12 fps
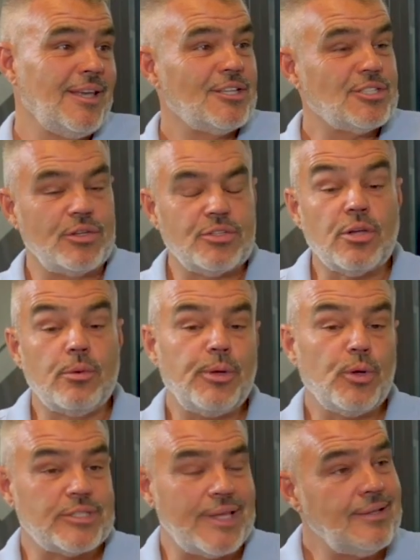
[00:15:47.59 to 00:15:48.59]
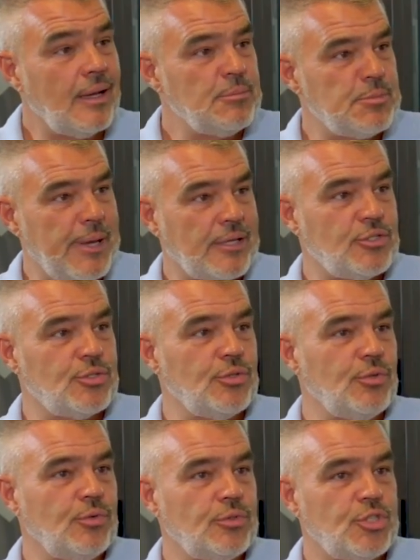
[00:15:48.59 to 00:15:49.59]
So because that comes back
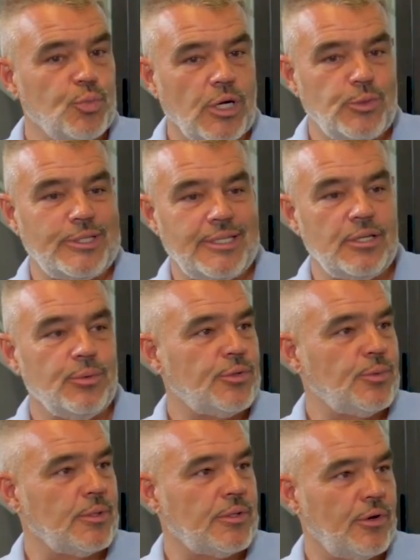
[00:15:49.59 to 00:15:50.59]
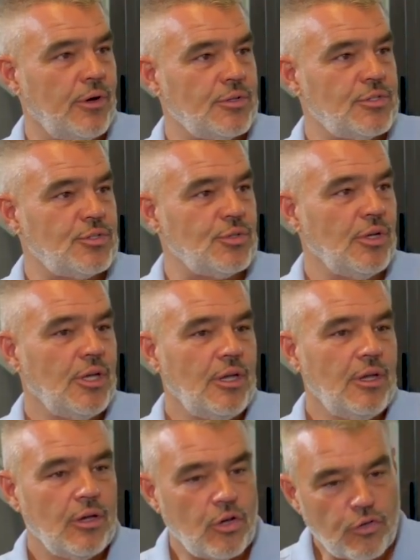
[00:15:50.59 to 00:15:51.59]
to what we're dealing with regards to
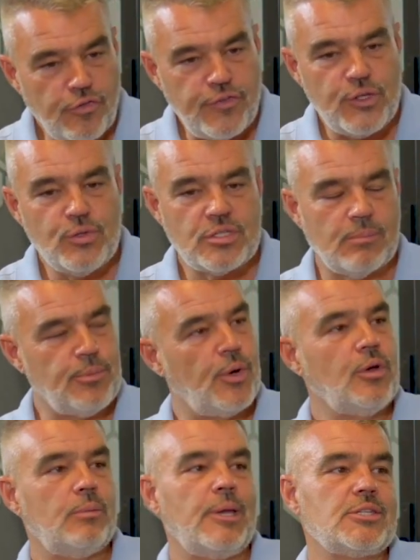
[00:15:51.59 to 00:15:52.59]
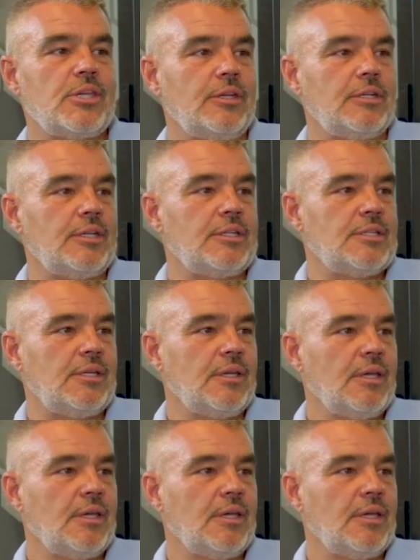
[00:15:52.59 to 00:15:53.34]
confused and broken masculinity,